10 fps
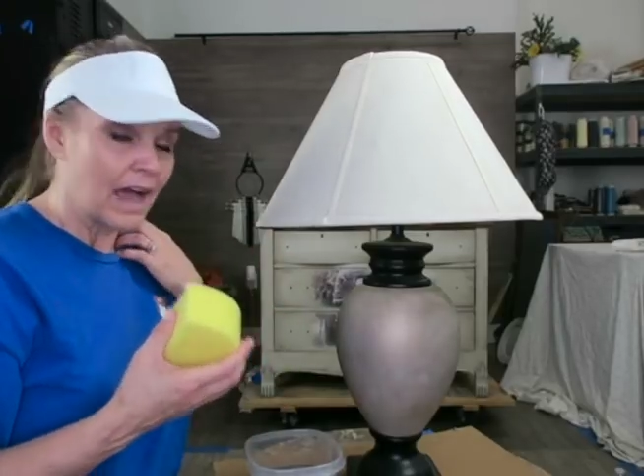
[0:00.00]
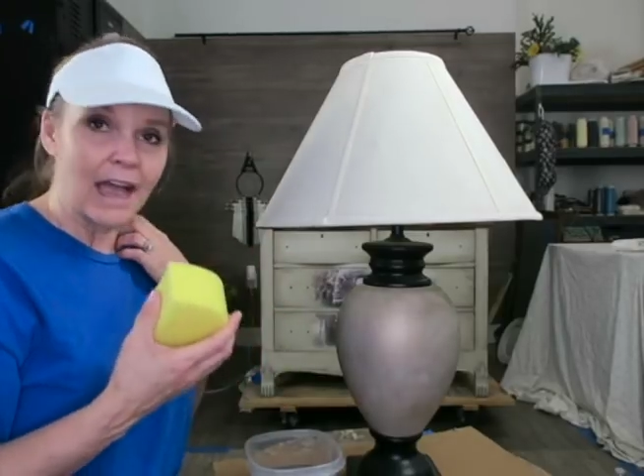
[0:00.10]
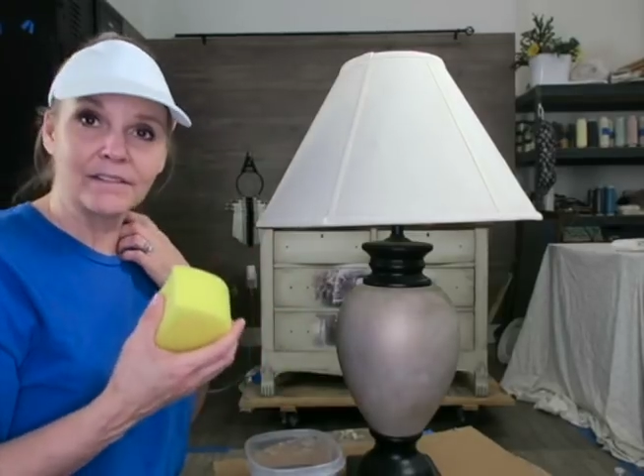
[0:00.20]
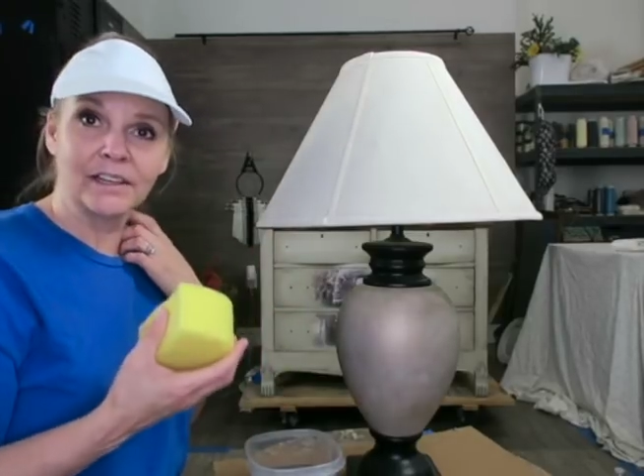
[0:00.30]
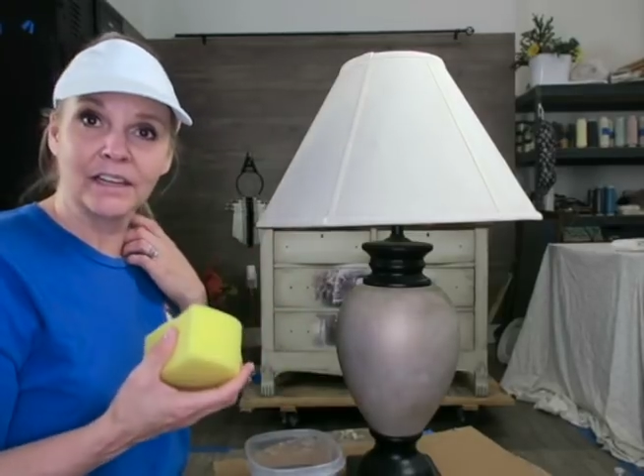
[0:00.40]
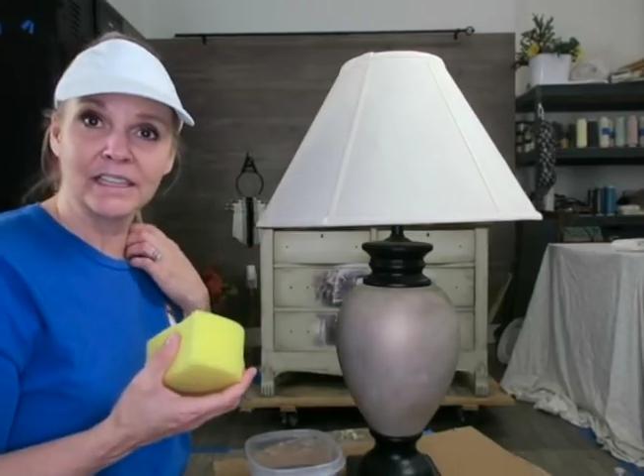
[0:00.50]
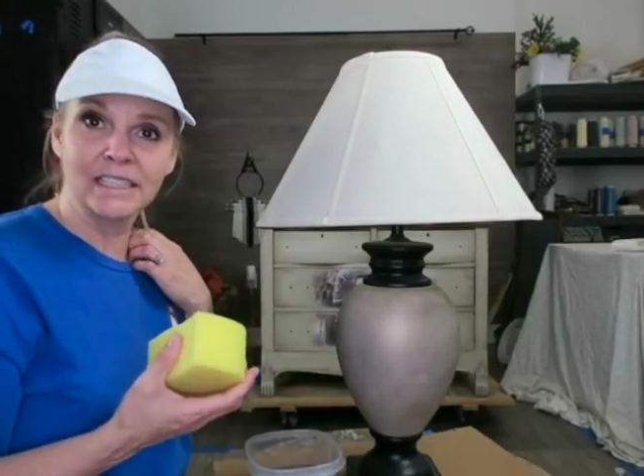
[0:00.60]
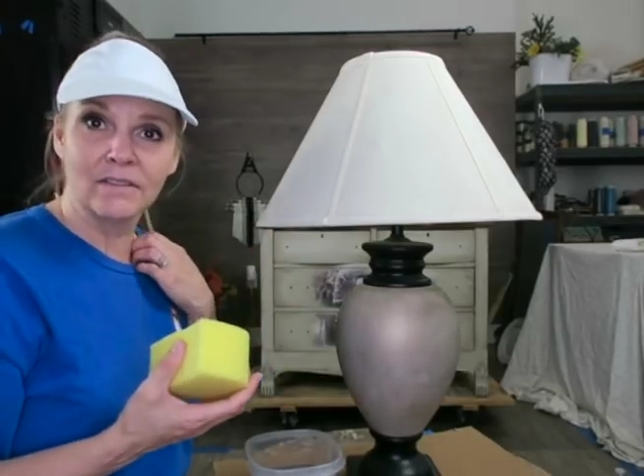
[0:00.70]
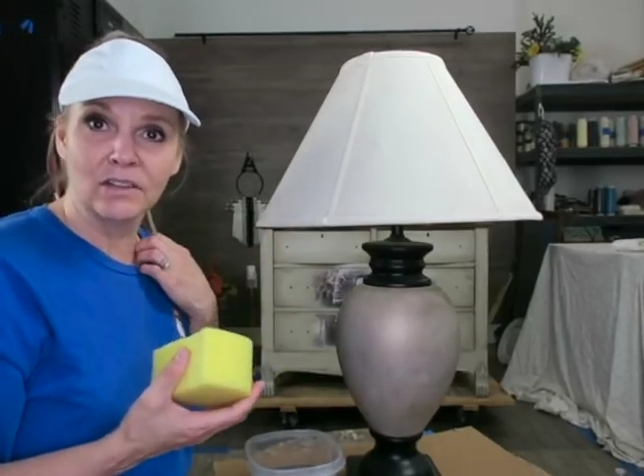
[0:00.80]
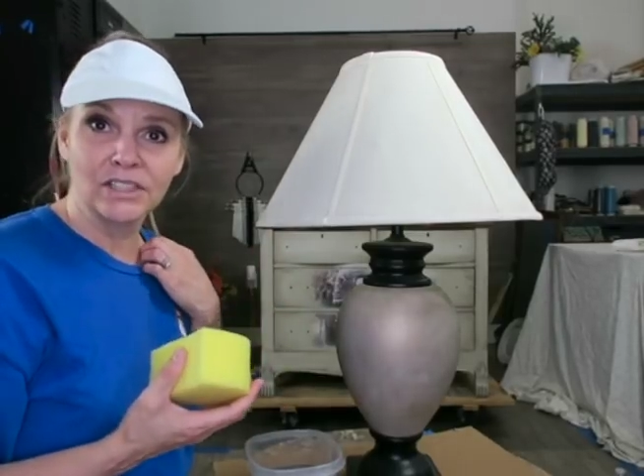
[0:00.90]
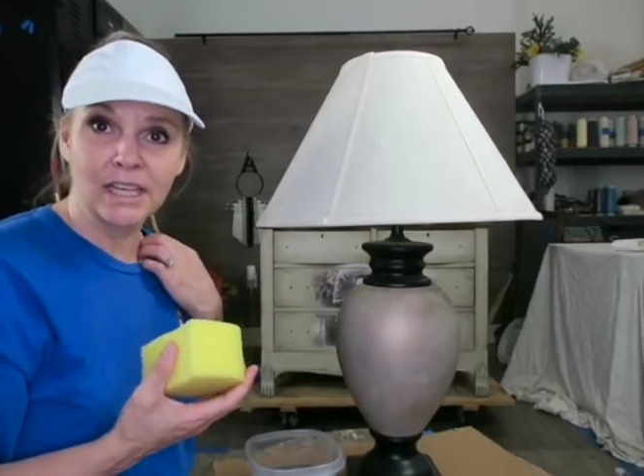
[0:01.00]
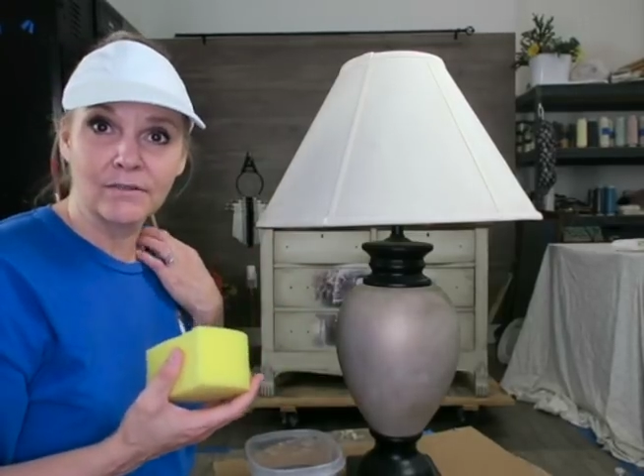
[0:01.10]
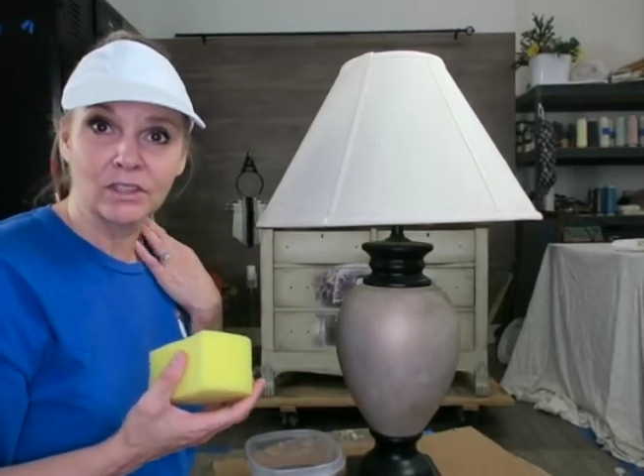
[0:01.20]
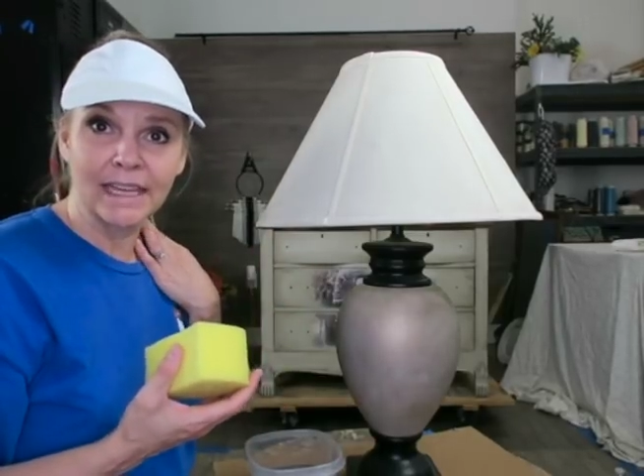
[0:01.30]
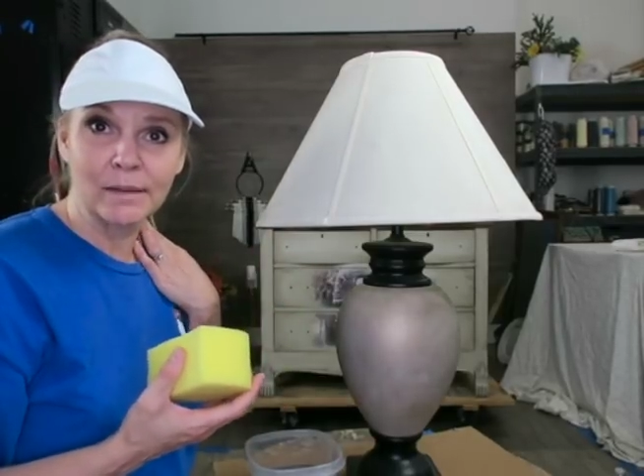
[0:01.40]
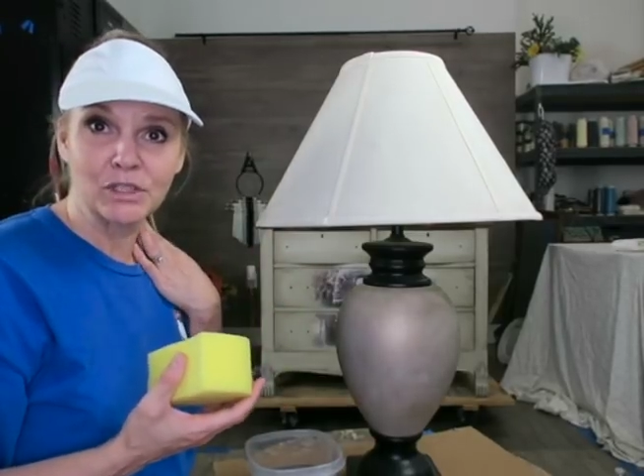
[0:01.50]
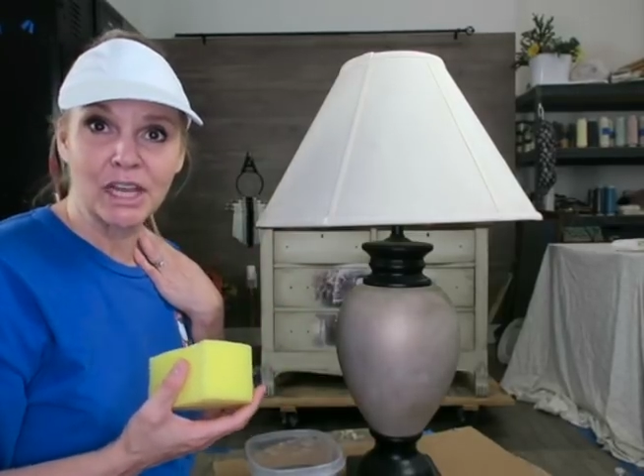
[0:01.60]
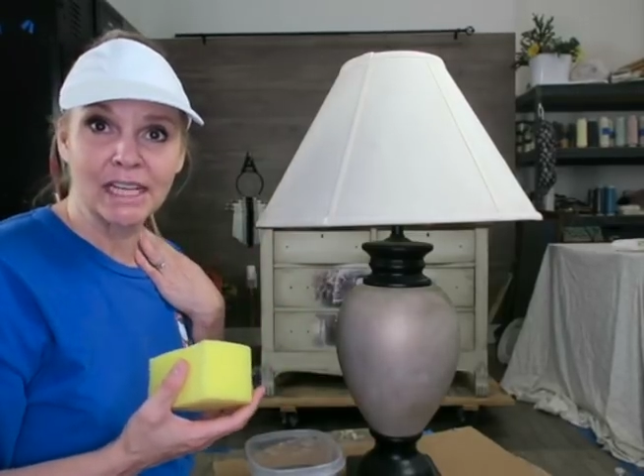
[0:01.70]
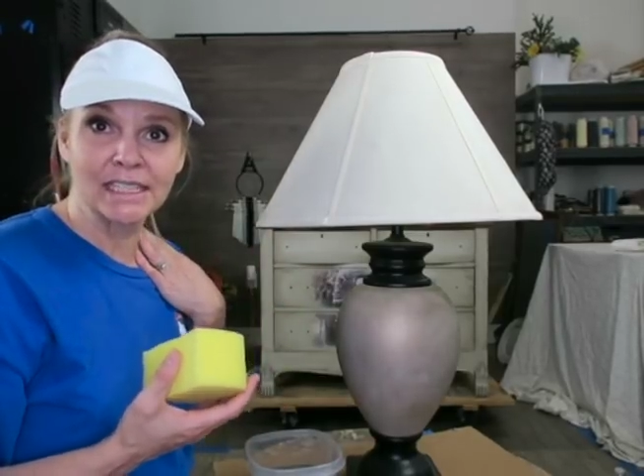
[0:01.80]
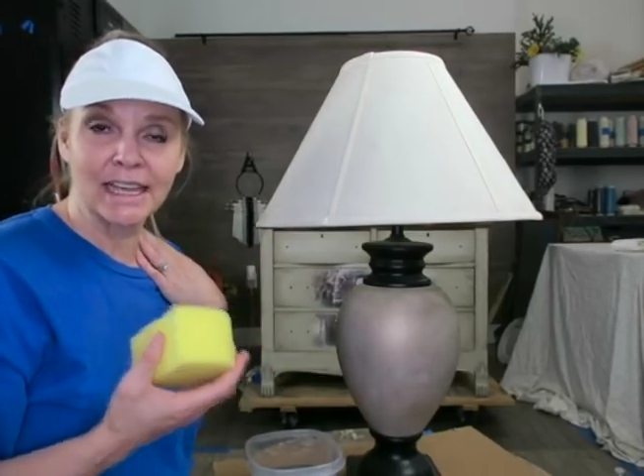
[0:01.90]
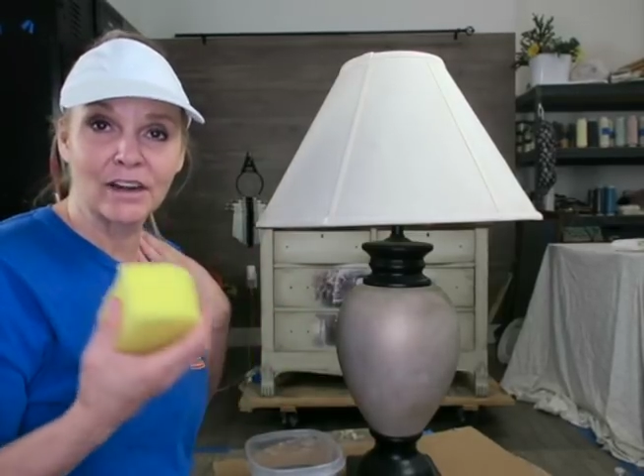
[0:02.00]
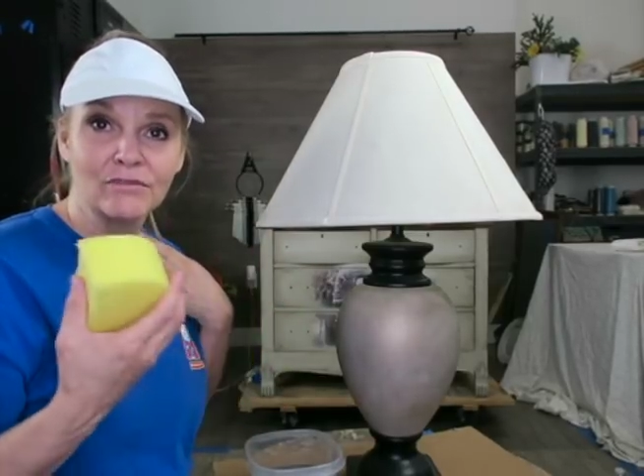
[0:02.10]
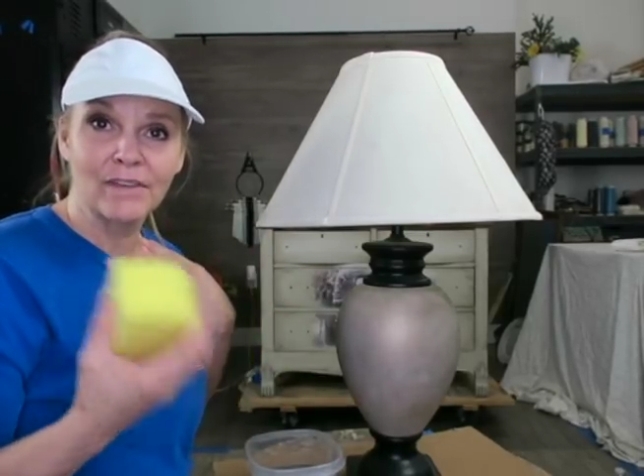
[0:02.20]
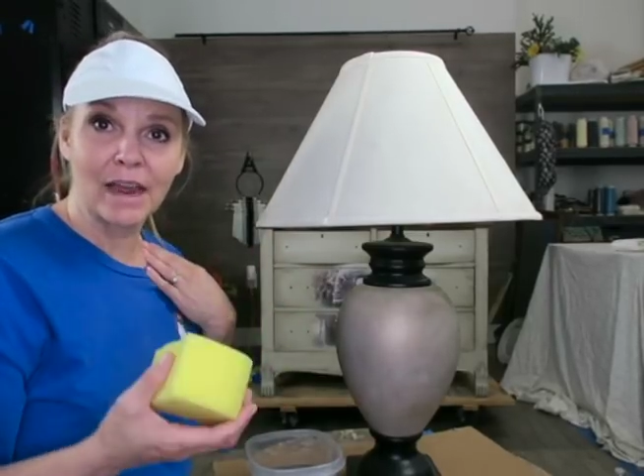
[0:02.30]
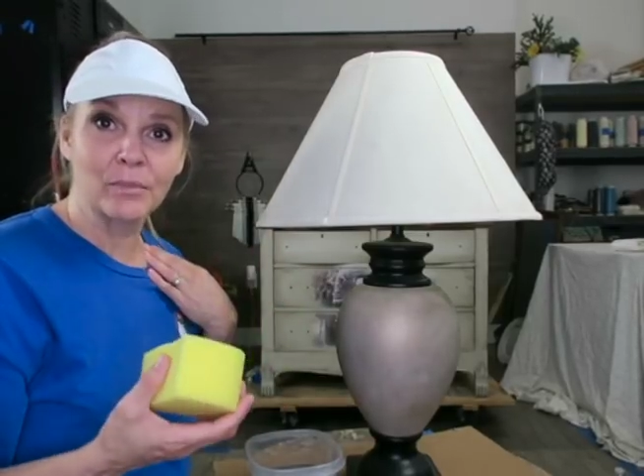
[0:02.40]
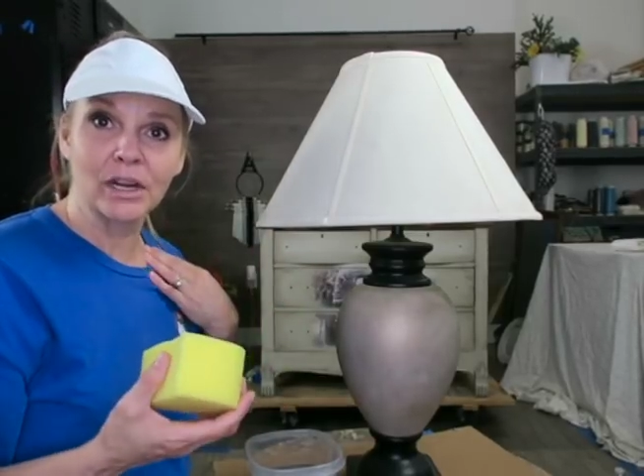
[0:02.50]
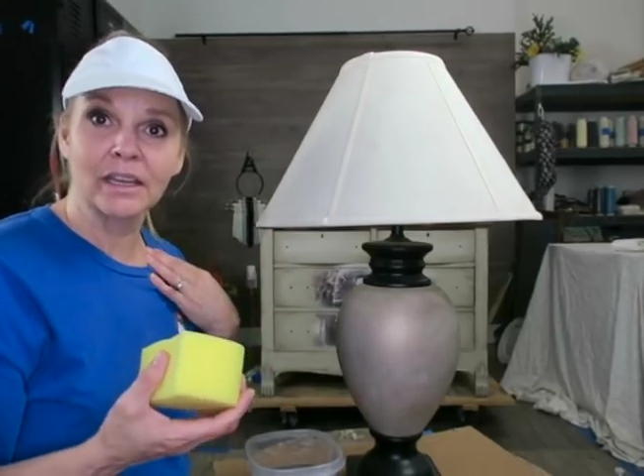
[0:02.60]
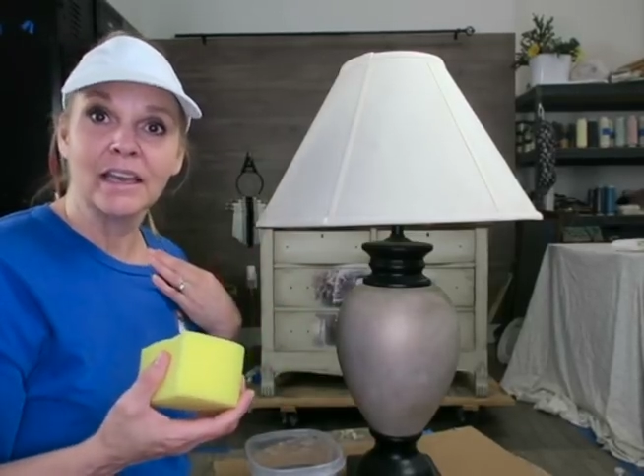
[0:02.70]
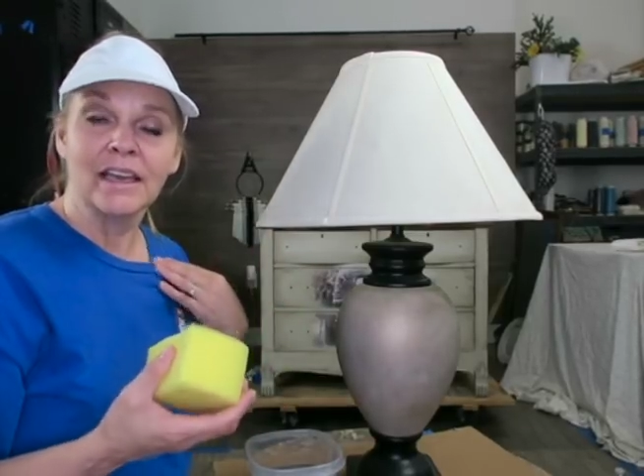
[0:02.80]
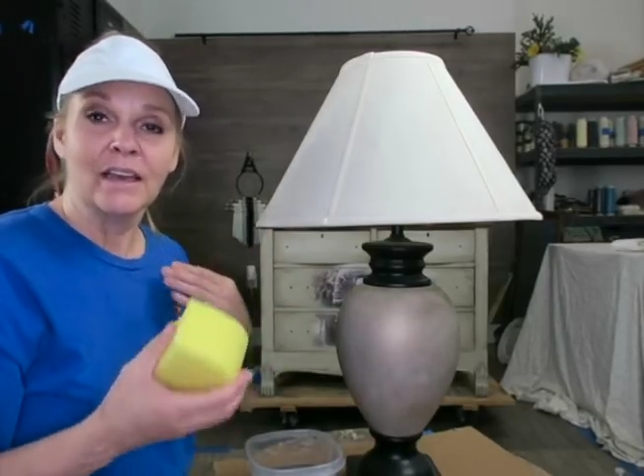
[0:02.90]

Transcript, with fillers: I've done that on several, several lampshades that are fabric